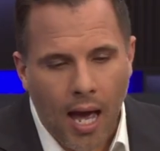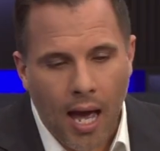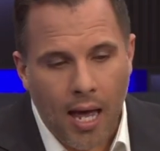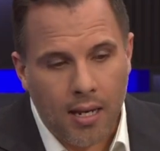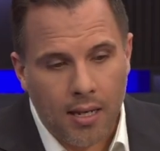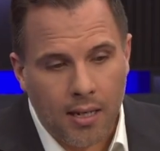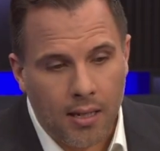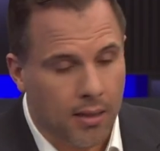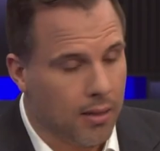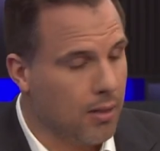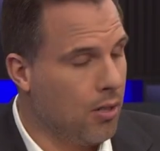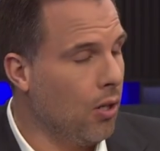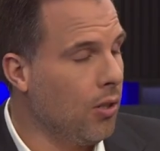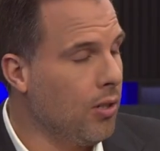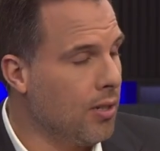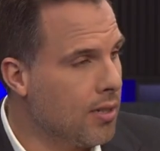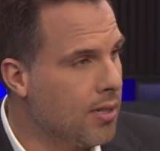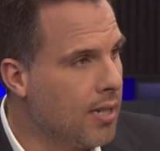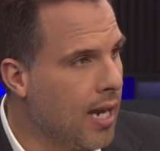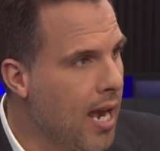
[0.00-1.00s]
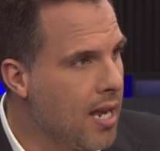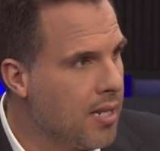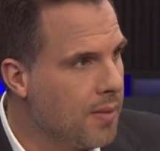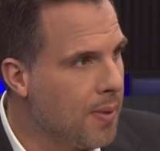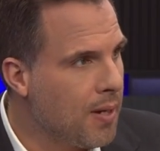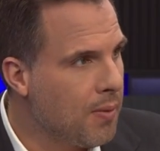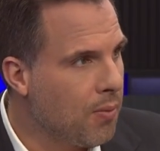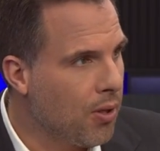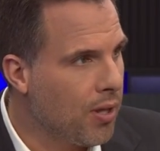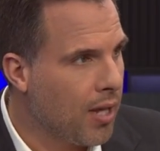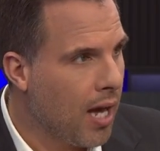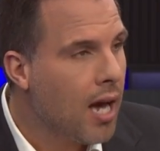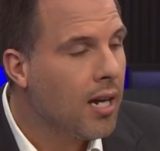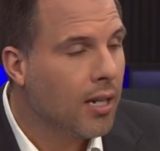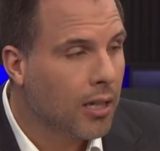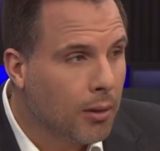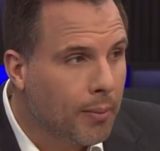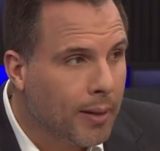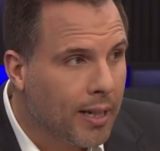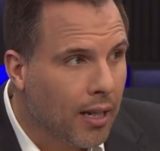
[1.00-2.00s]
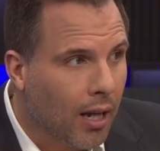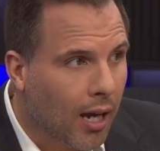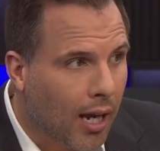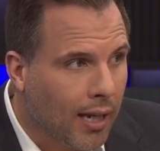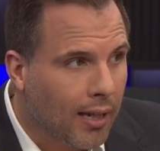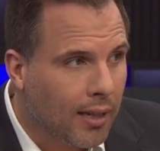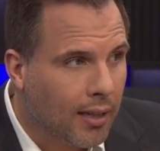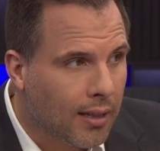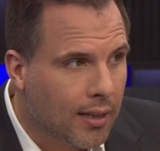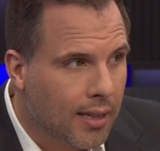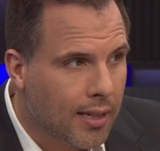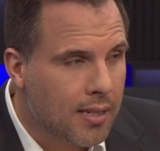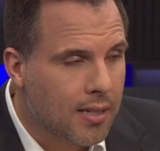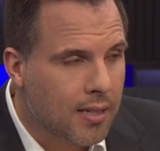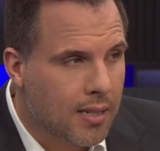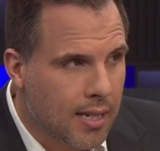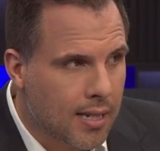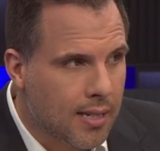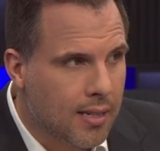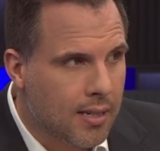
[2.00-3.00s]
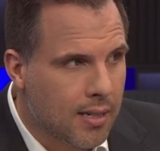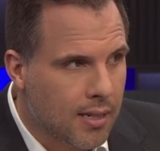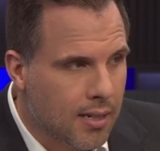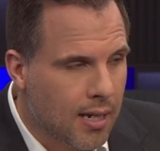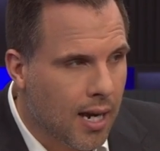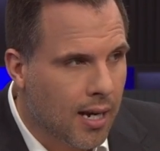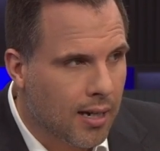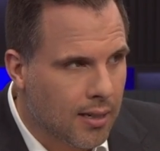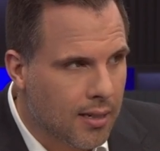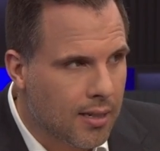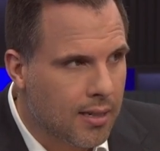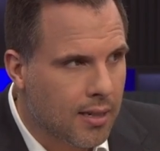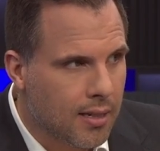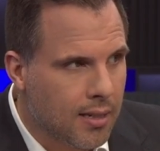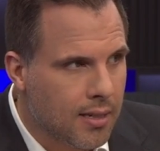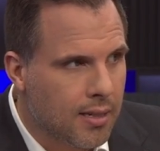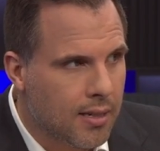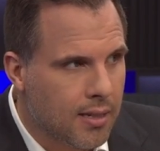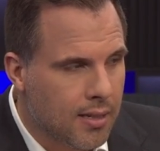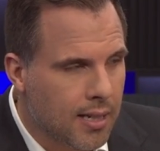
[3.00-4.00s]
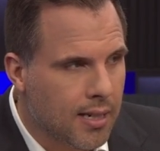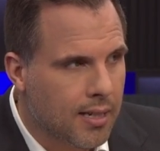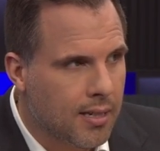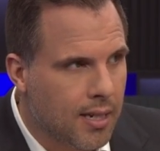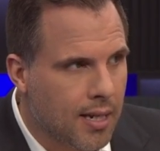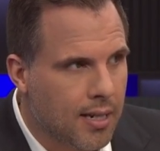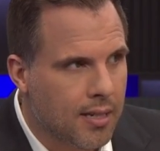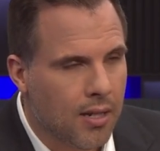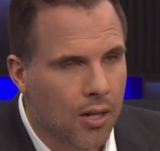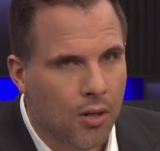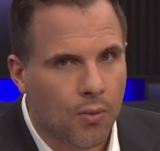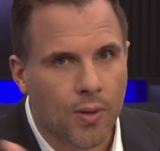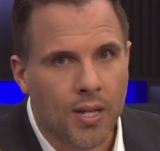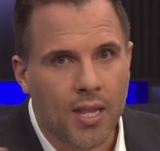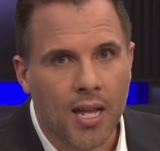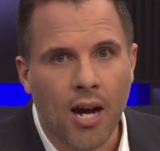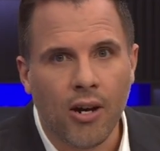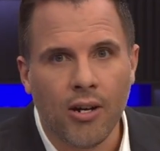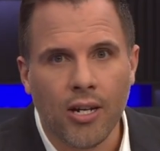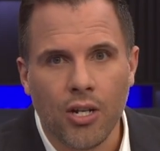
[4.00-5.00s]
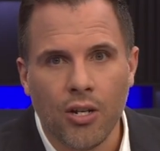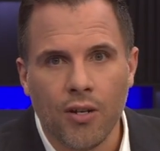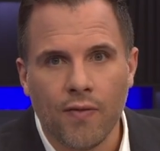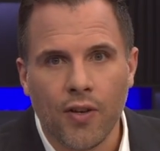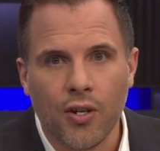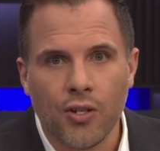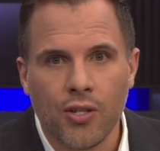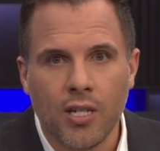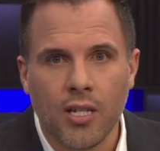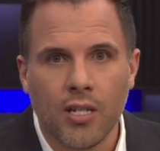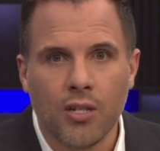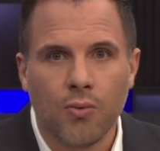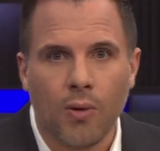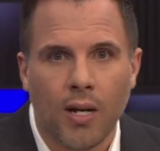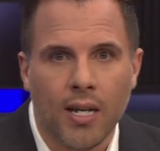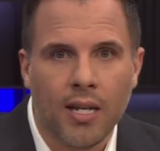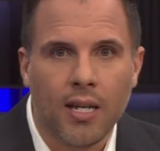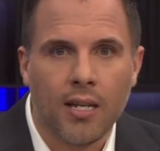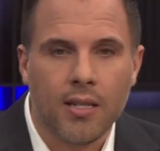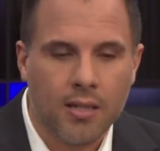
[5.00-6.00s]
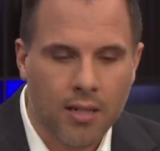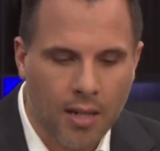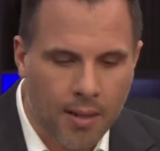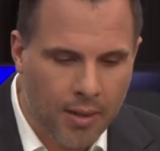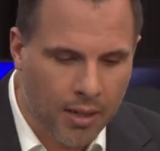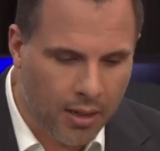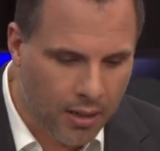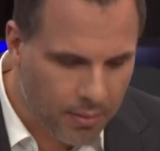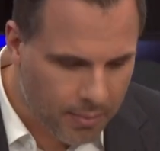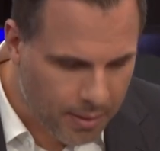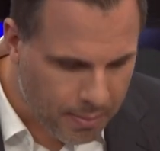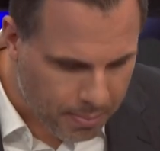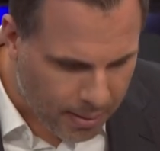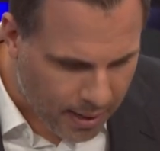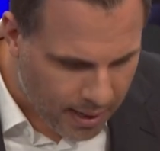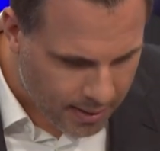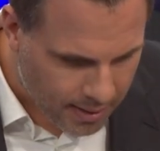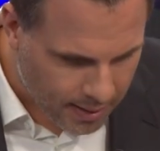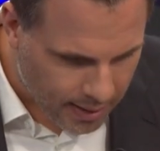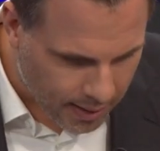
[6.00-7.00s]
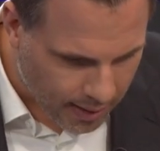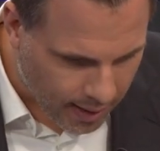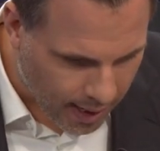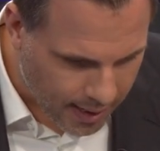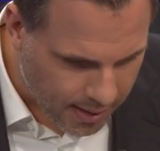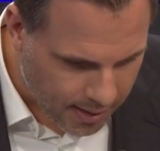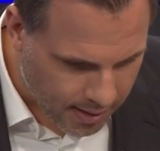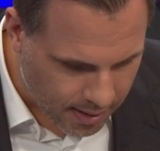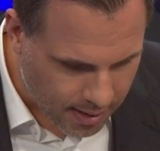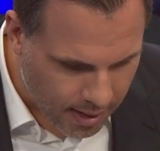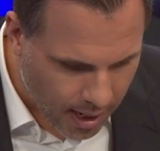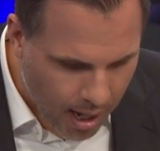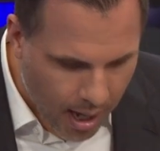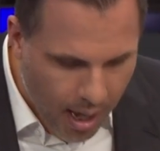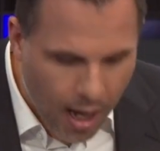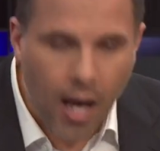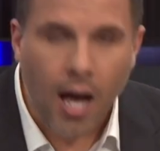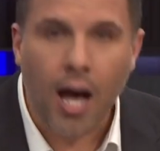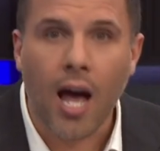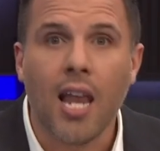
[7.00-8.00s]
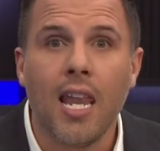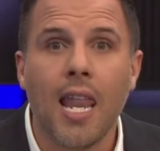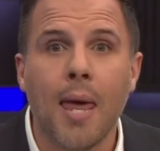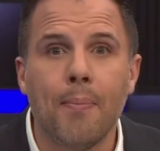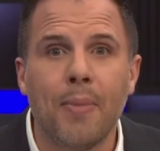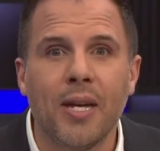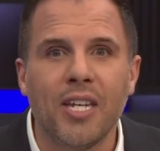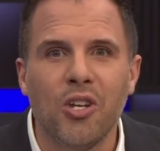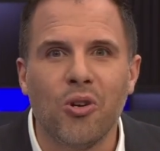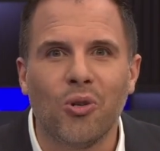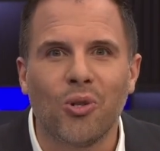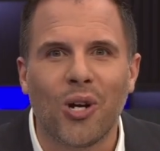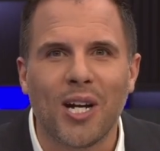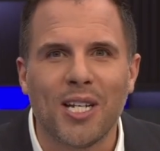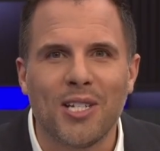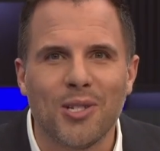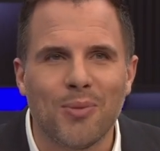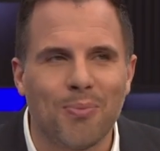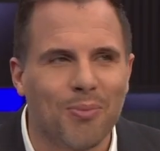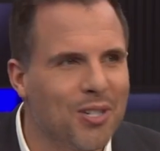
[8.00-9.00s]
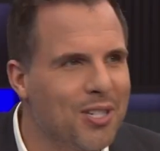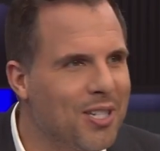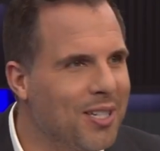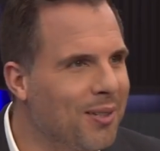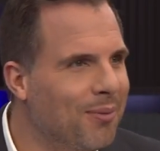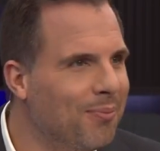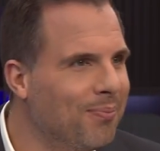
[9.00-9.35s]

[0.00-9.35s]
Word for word: And God, it scares me what they're going to be like. These these youngsters, six years old, when they're at university in 20 years' time, they're going to be basket cases. Uh, Lembit, your greatest Briton.